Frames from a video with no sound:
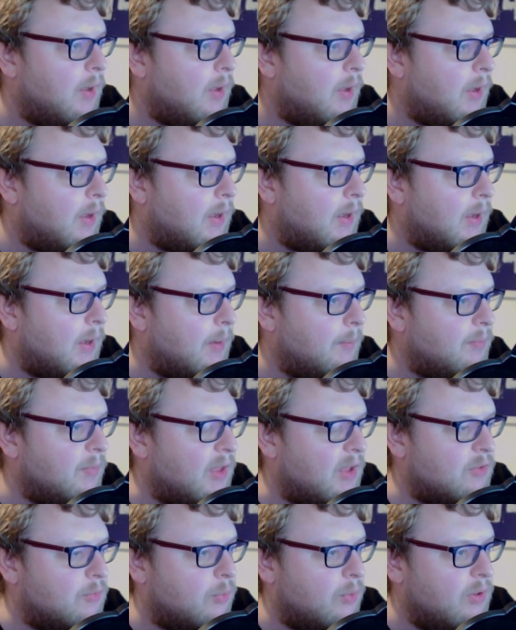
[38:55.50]

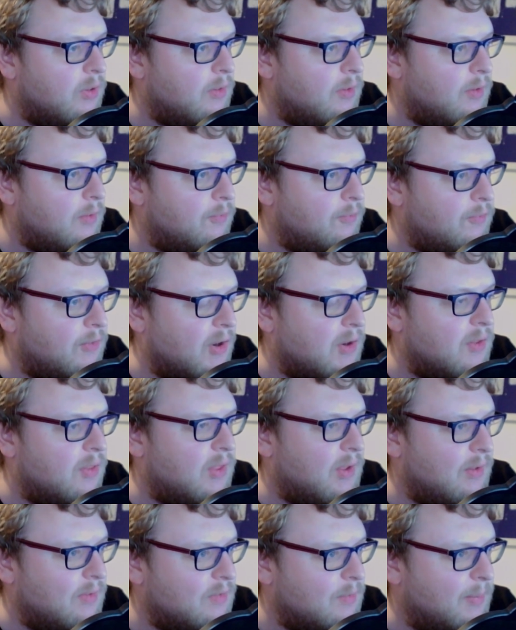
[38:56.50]
That's one of the fun
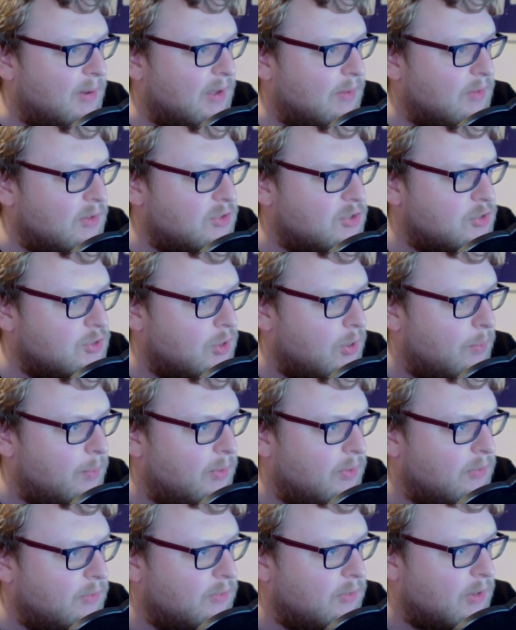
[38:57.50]
things about this job.
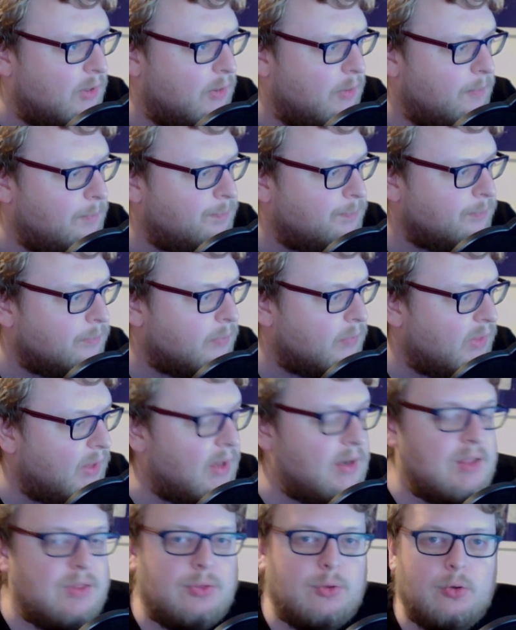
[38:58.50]
So
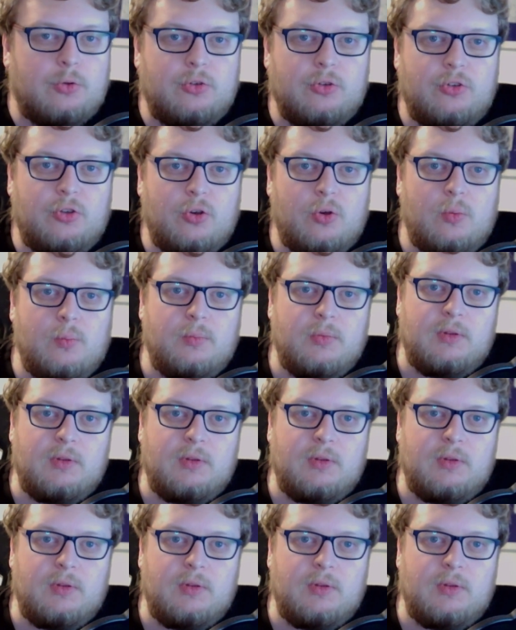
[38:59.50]
any thoughts at all?